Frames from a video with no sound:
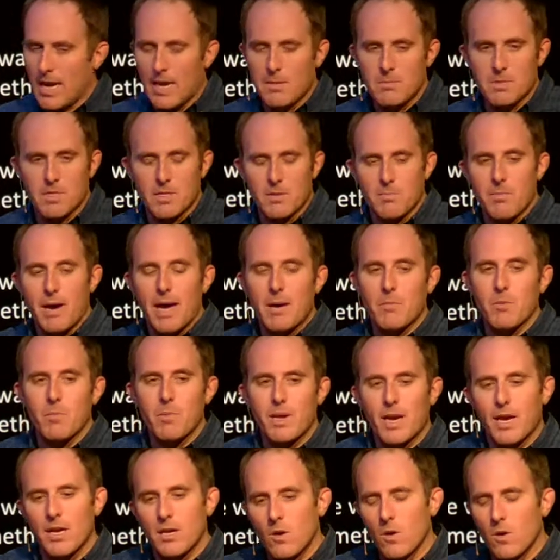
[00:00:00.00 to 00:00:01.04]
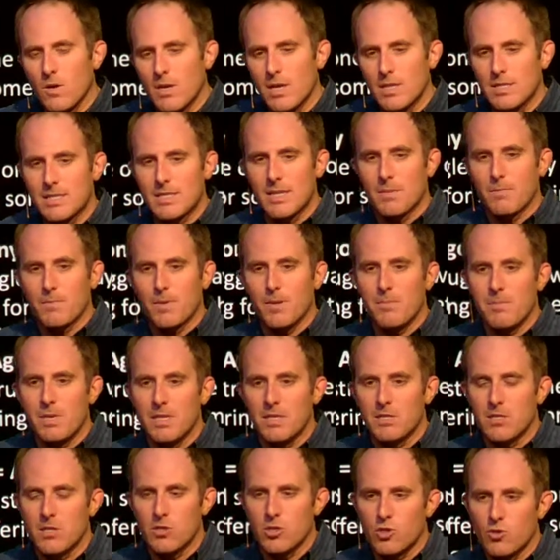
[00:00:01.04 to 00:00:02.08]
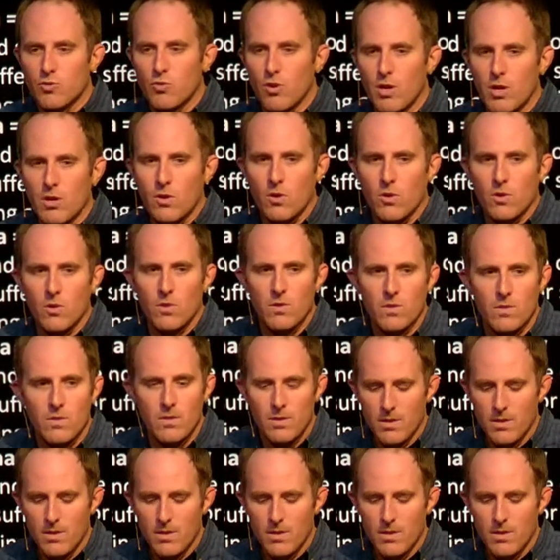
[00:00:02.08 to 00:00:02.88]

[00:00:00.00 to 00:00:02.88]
in the Bible, but agona simply means the struggle,